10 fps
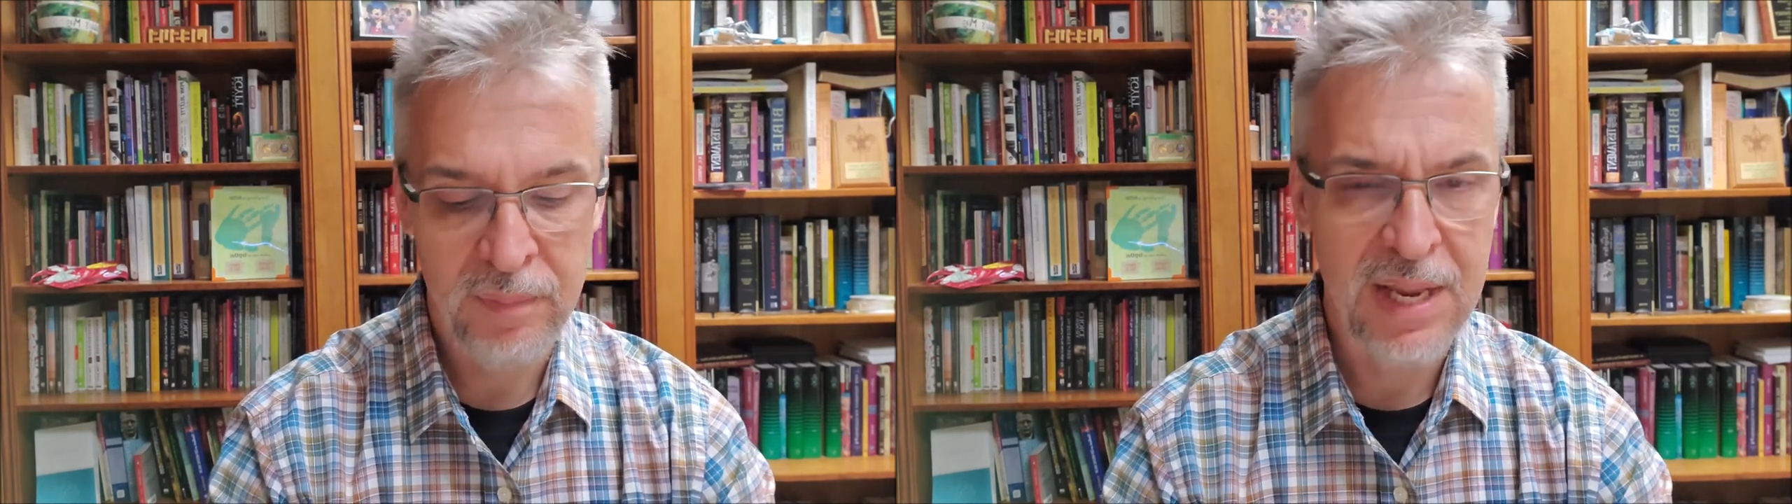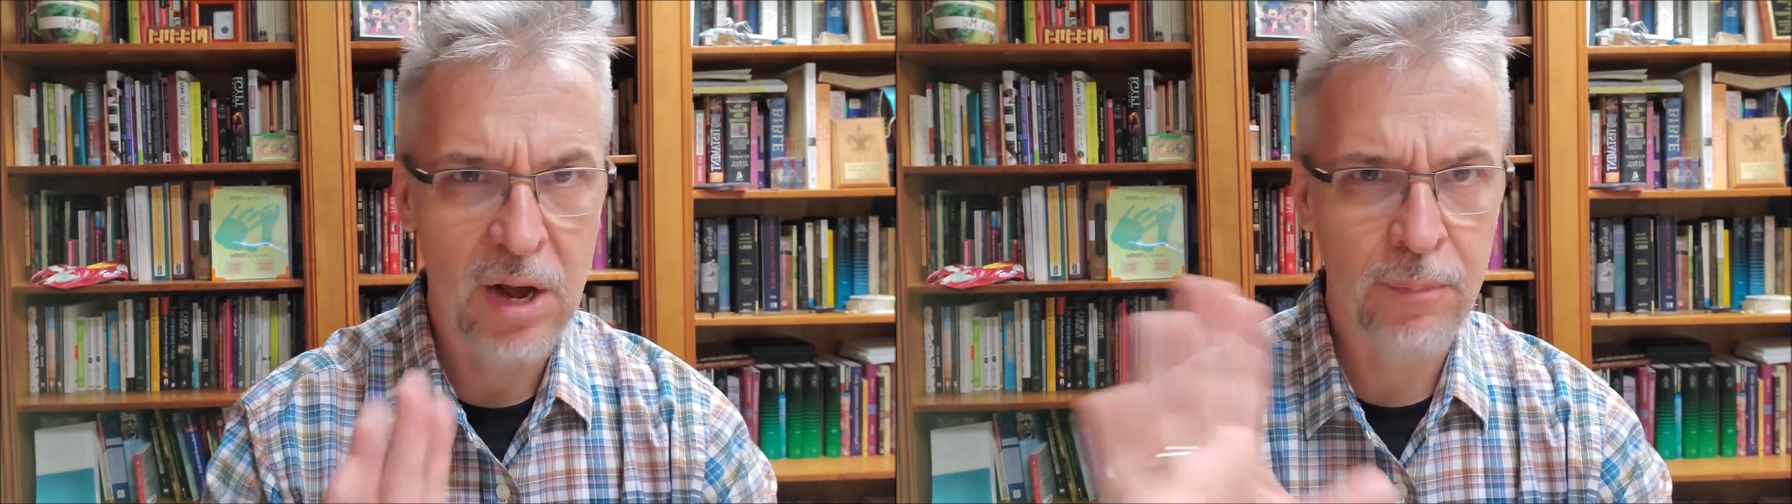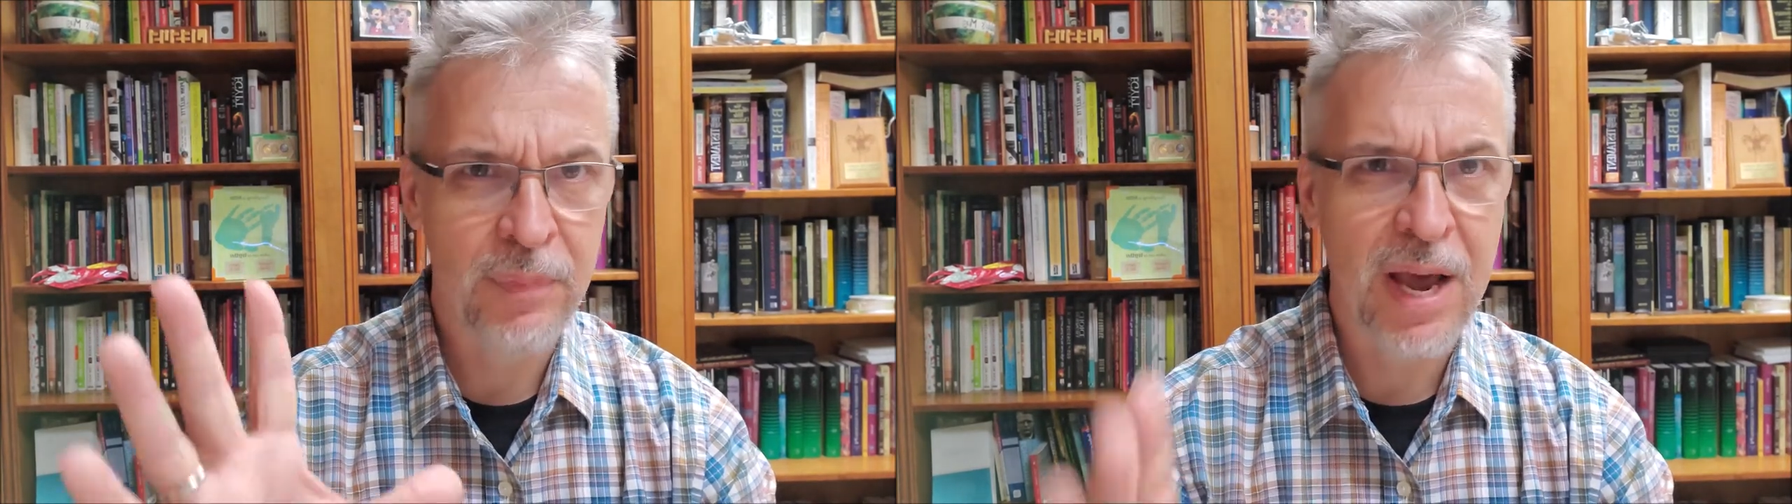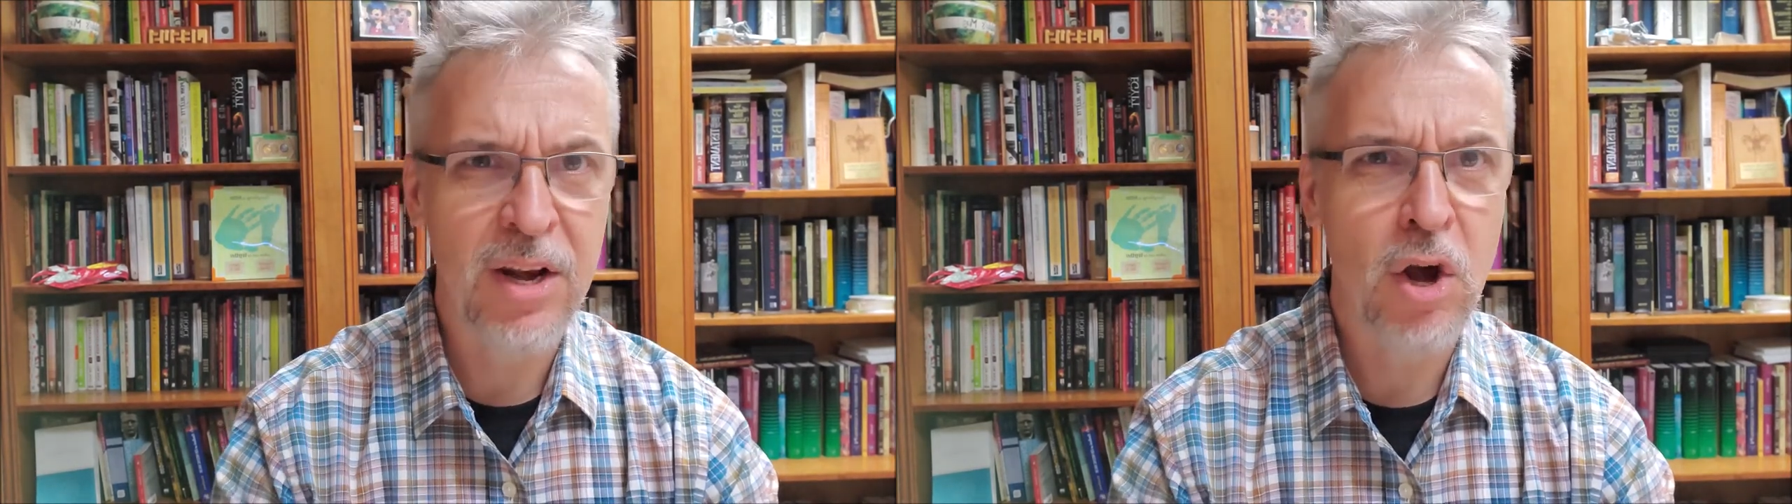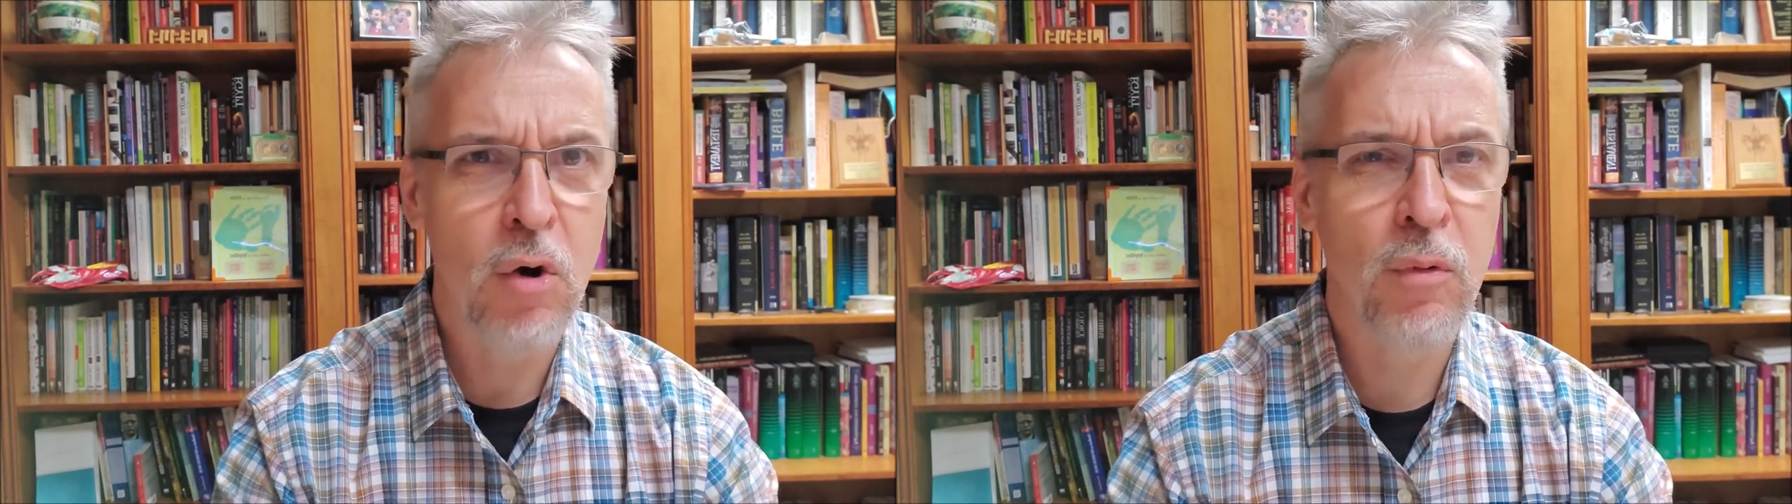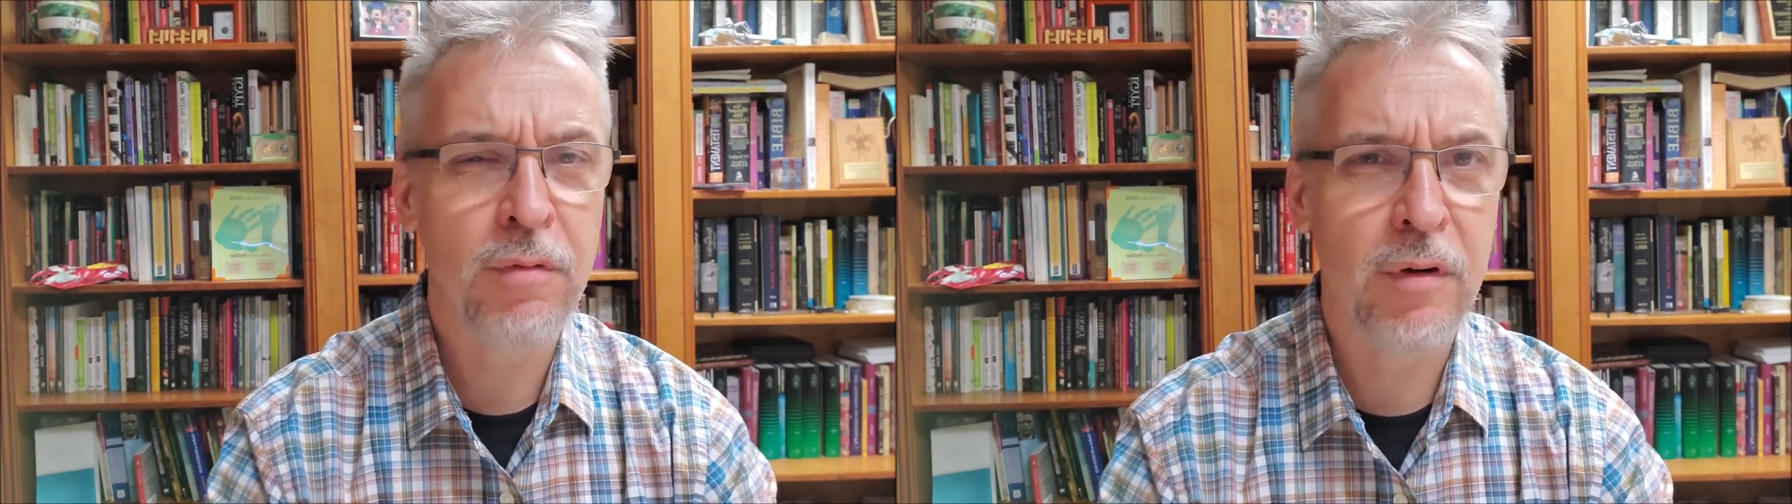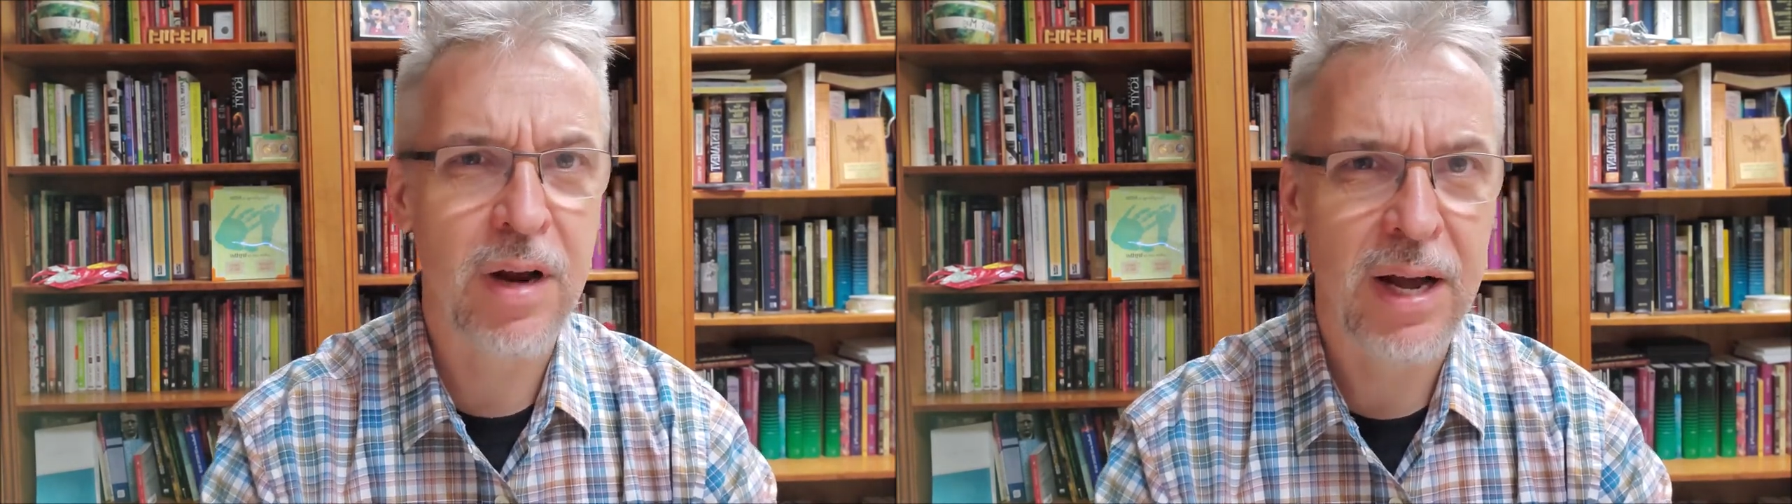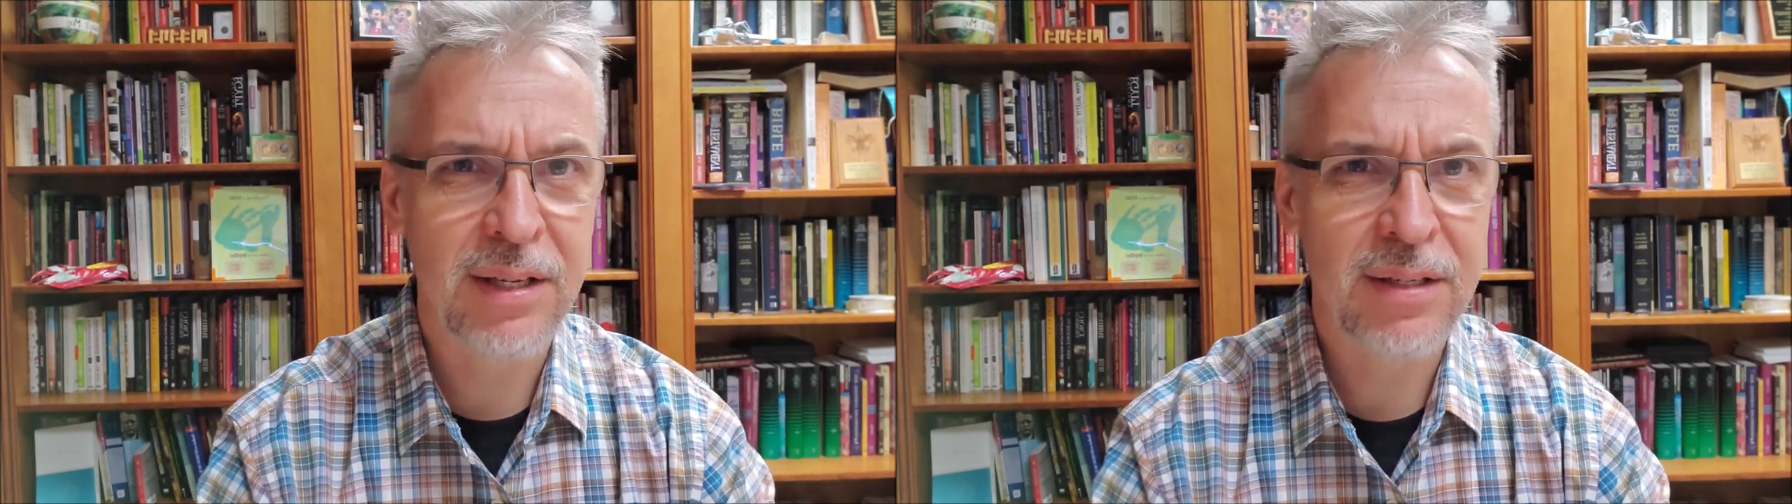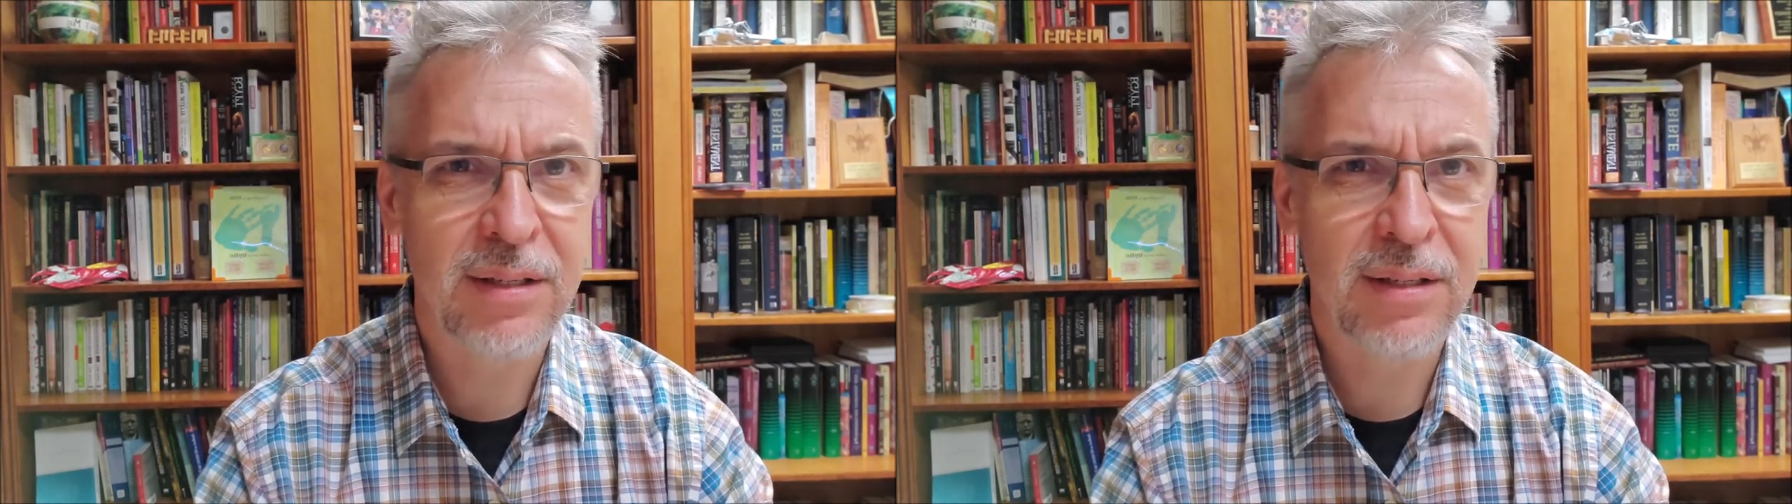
Now, I know for us,